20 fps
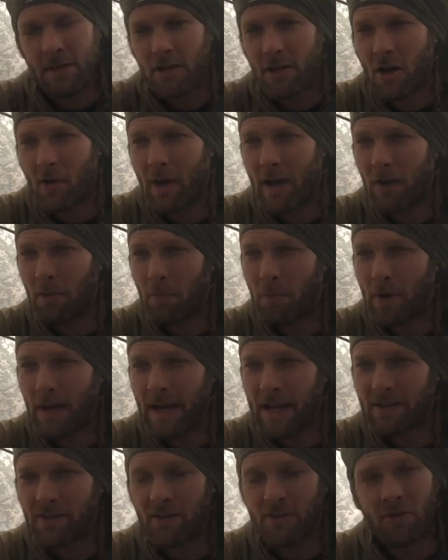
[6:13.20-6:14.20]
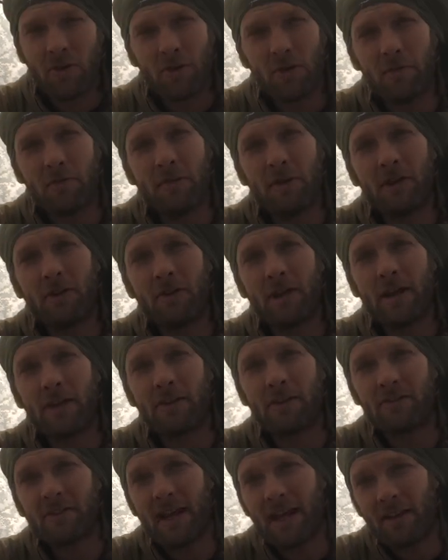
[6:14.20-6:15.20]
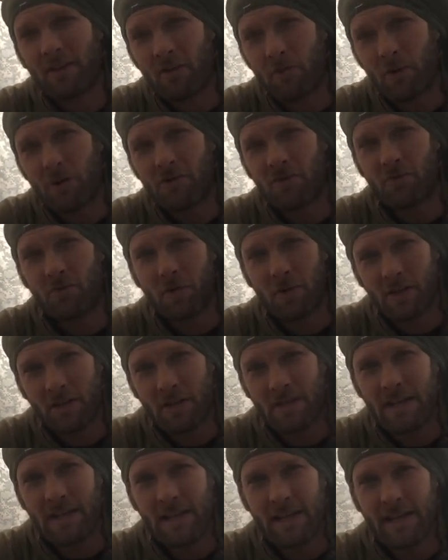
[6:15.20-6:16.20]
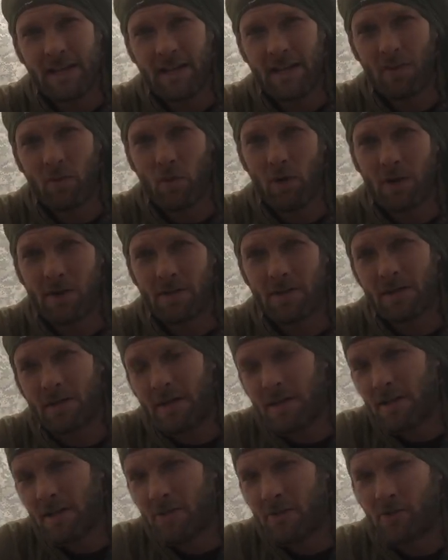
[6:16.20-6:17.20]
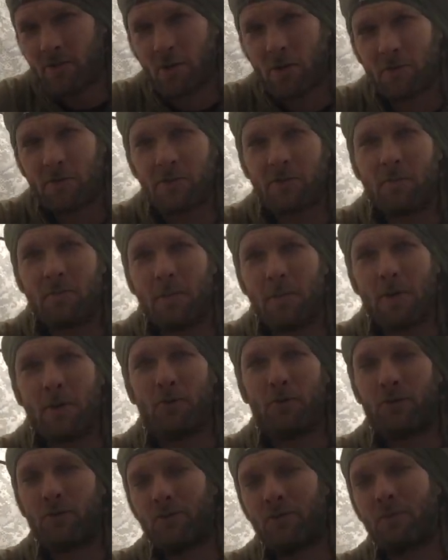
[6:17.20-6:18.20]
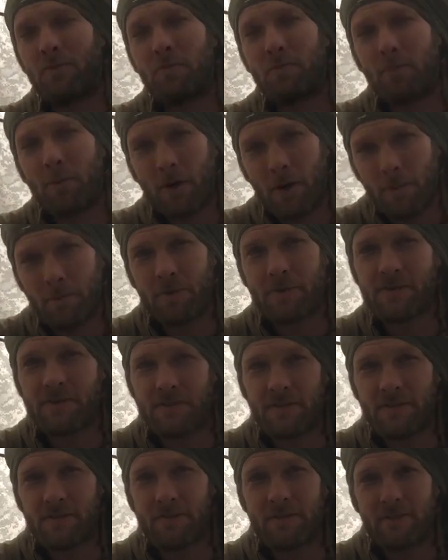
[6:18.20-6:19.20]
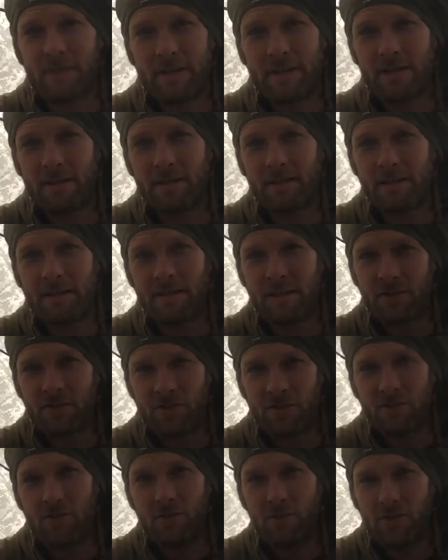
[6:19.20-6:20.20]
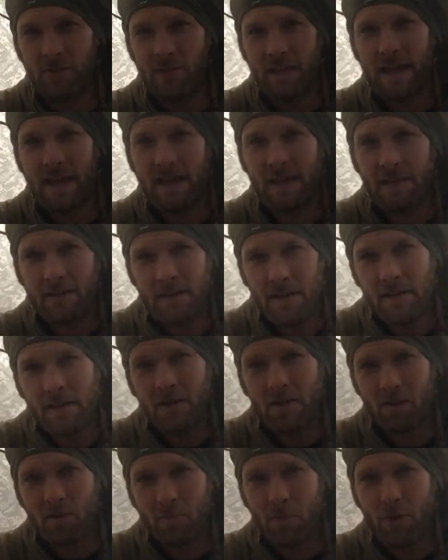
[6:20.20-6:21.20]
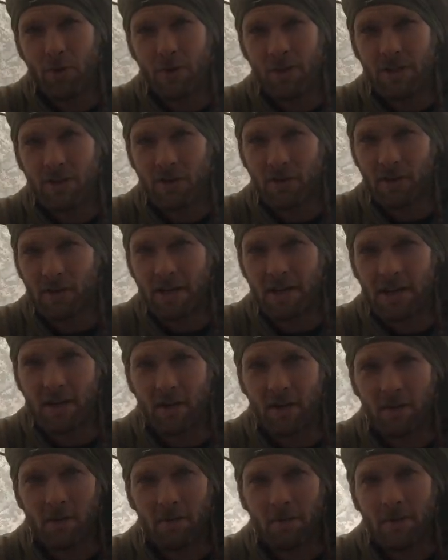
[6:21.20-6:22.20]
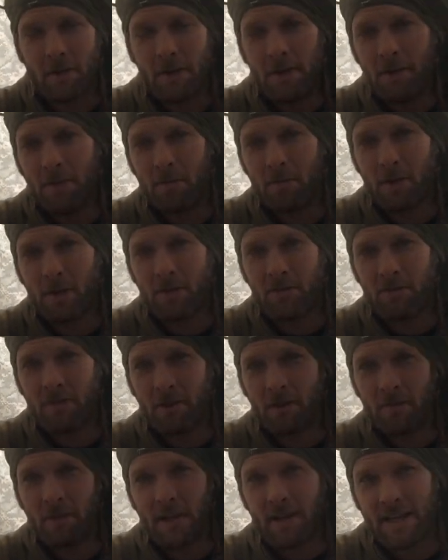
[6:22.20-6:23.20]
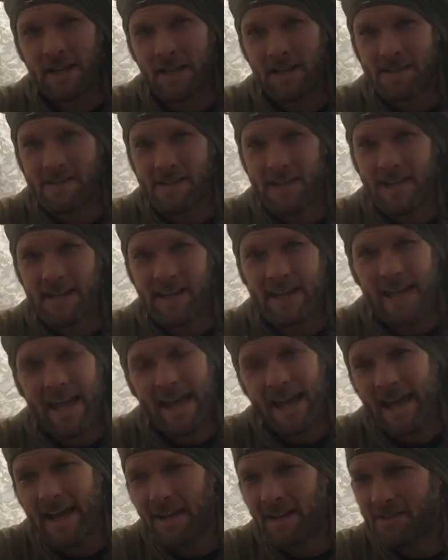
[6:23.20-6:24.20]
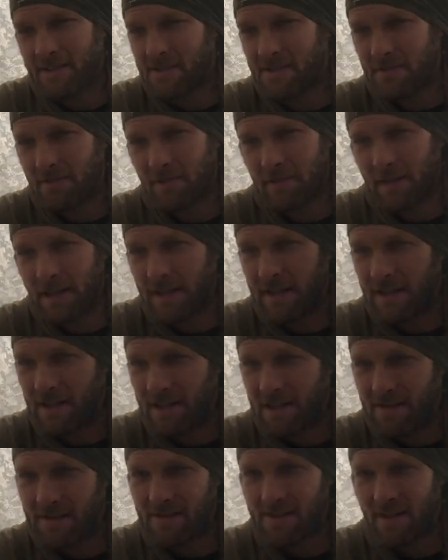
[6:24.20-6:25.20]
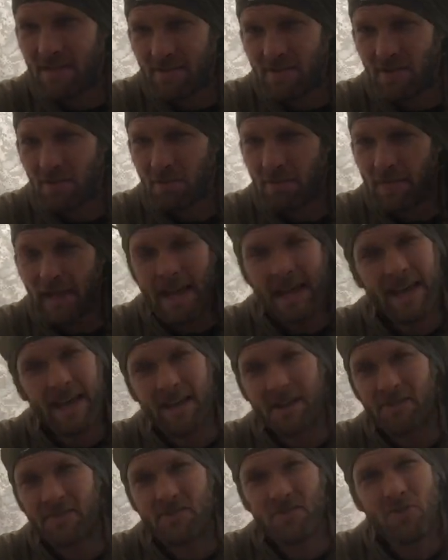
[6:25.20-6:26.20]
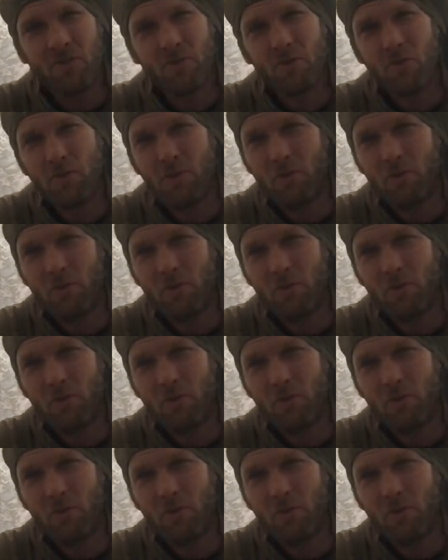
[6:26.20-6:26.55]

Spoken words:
Go out and practice so you figure out exactly what you really need and what serves the most purposes, and choose that to put in your gear. But like I said, an axe in this system adds 2